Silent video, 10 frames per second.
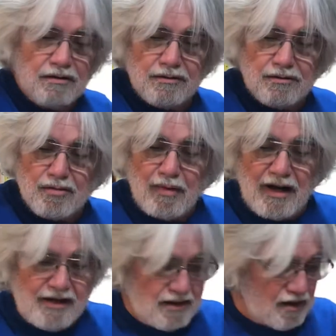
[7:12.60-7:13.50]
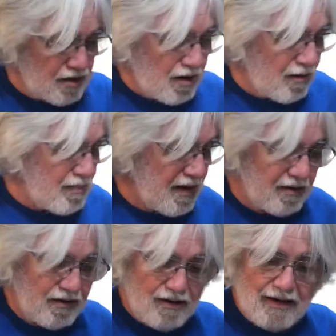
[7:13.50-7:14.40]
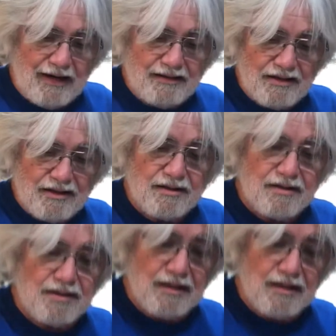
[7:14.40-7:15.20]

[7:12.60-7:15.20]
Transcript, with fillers: to the body of the guitar better. All right, this is